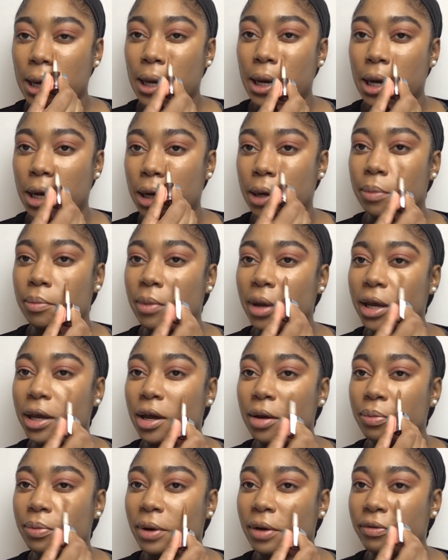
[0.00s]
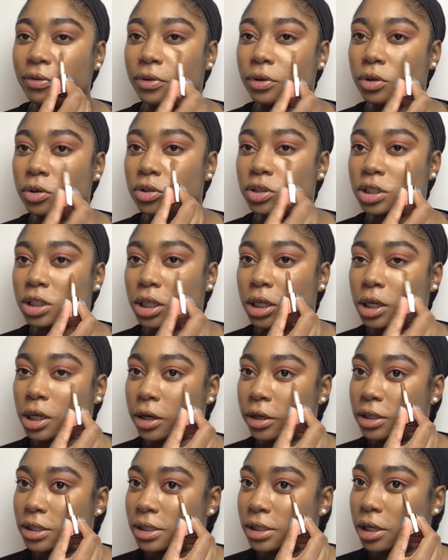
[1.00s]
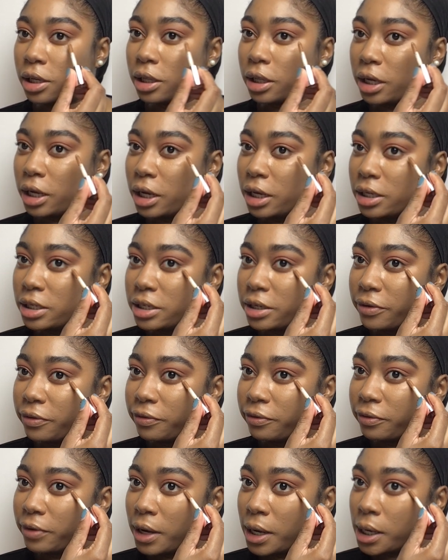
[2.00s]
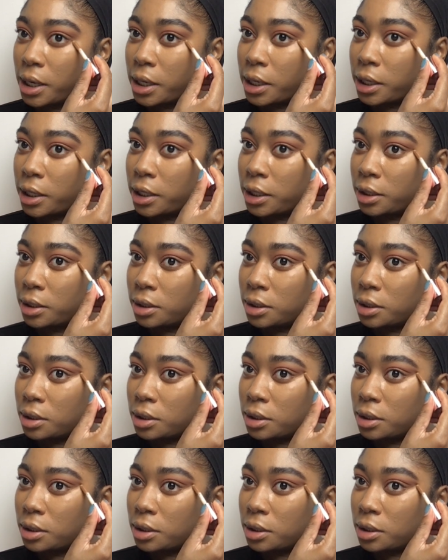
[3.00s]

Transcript: Makeup Revolution Conceal and Define